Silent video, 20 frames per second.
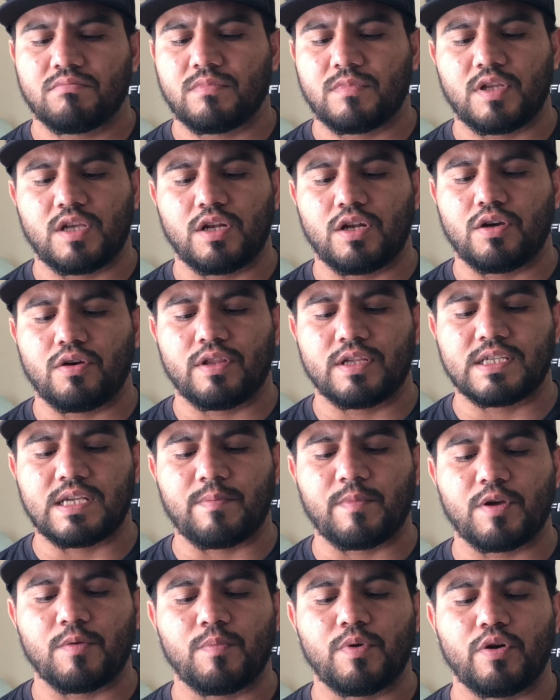the
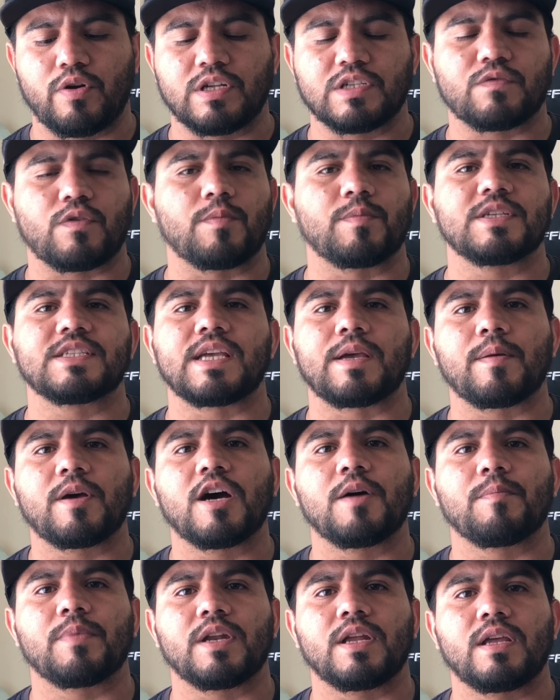same components from the same
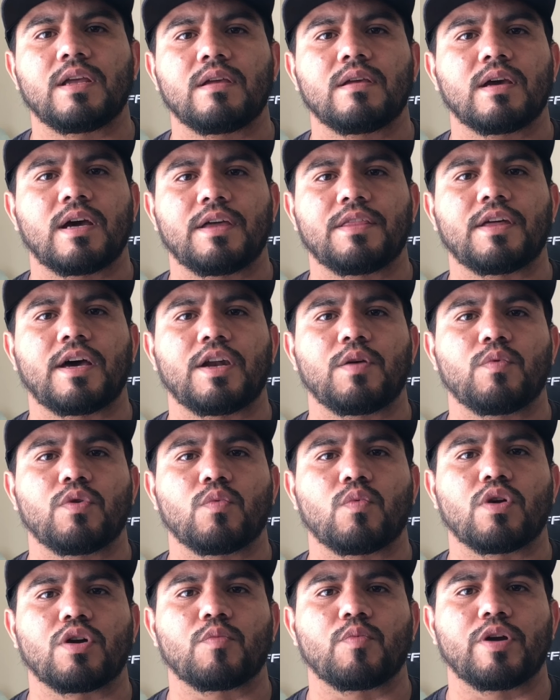company, I thought it
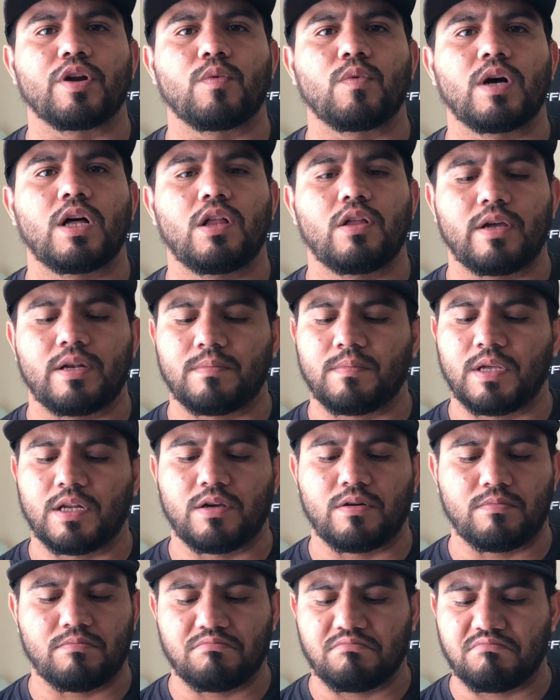would work pretty well,
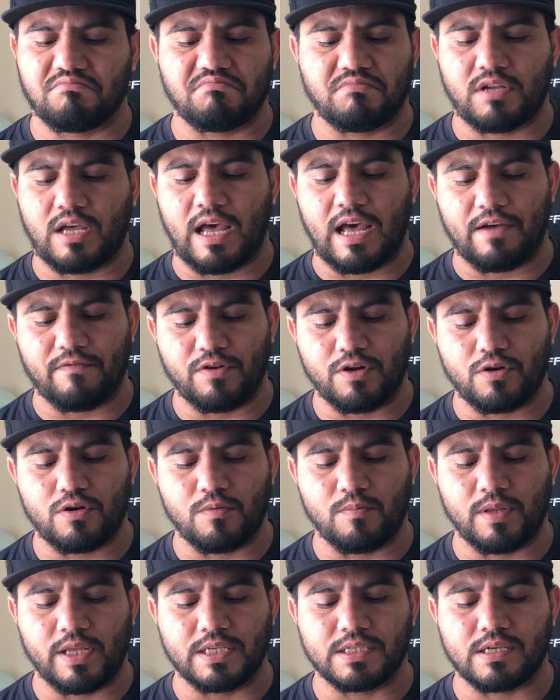and I have no
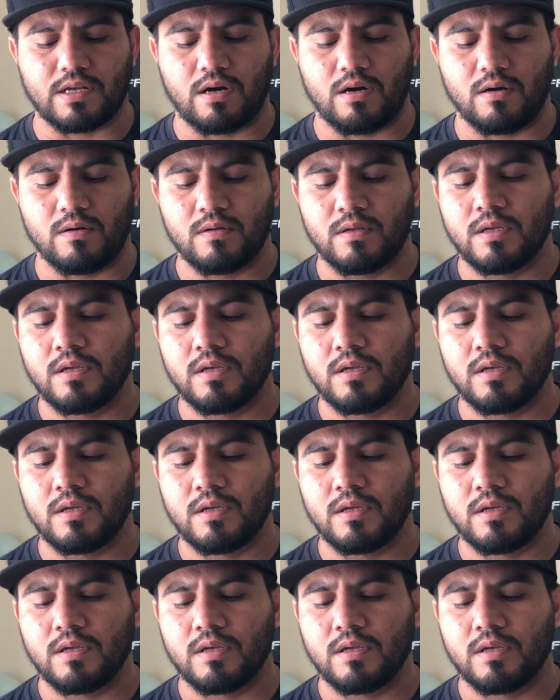complaints at all.